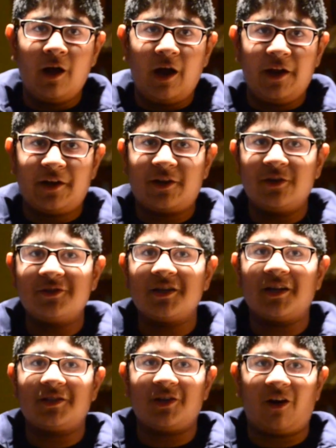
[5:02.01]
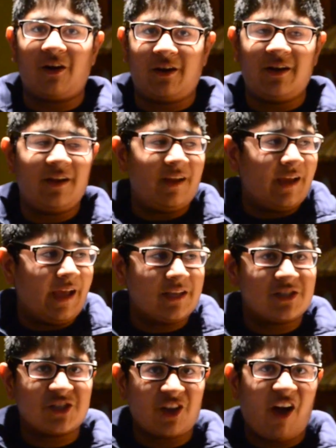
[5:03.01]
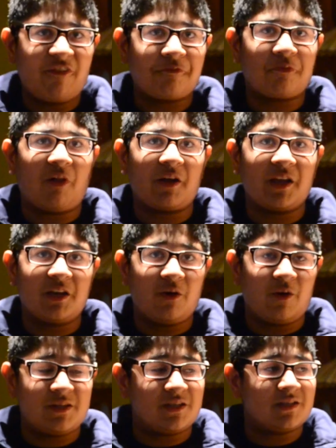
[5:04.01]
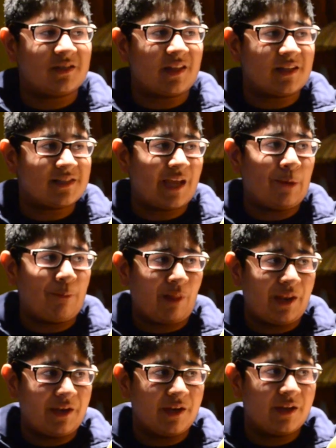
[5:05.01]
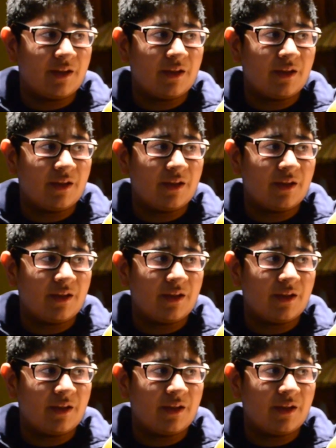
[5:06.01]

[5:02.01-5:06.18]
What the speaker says: An acoustic guitar has soft plucking noises that sound blended.